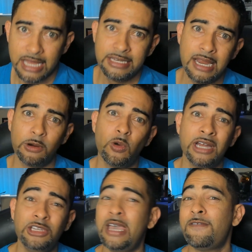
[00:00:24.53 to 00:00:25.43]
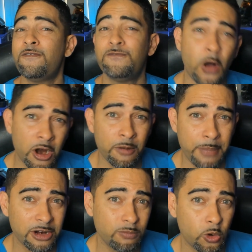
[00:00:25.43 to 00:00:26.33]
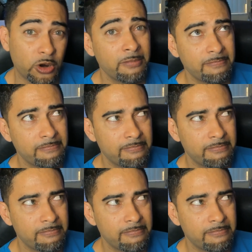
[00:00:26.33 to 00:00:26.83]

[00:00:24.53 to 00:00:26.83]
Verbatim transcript: Number one, you get far better, more